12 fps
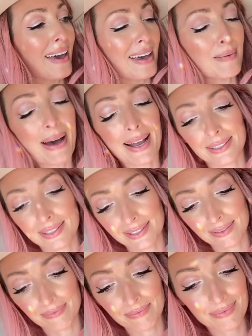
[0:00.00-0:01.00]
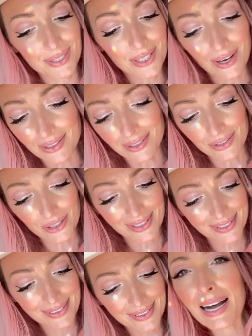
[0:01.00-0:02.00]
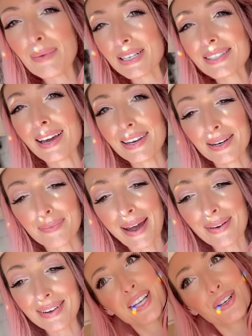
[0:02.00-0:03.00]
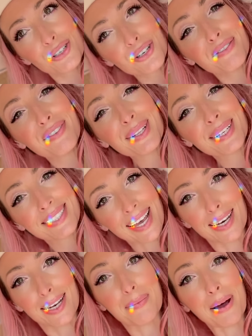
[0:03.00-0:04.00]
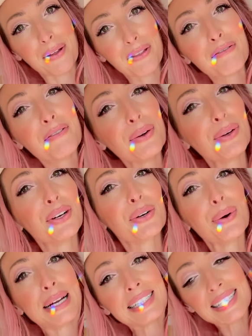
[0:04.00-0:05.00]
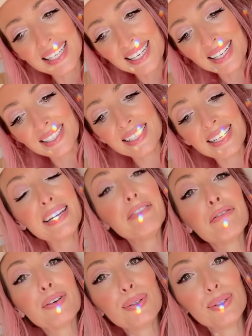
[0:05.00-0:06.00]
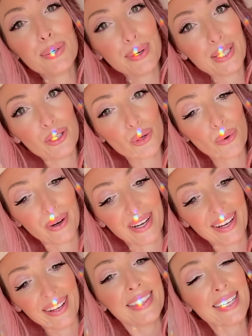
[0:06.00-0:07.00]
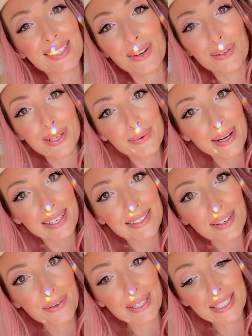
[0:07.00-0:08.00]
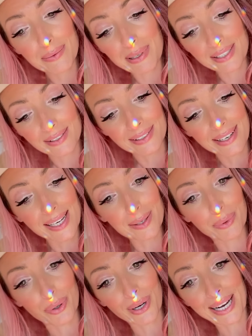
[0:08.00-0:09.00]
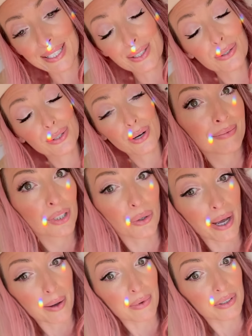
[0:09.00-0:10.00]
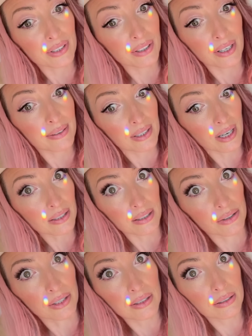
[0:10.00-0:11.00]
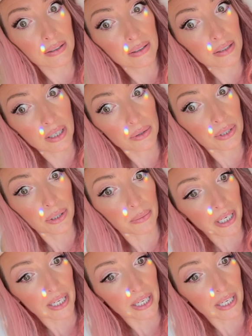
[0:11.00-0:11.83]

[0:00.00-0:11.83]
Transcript: Egg bites, sausages. I'm excited about You should feel excited about the food you're going to eat. To eat foods you enjoy. That's the only way it's going to be sustainable. I just so happen to love sausages, so sue me.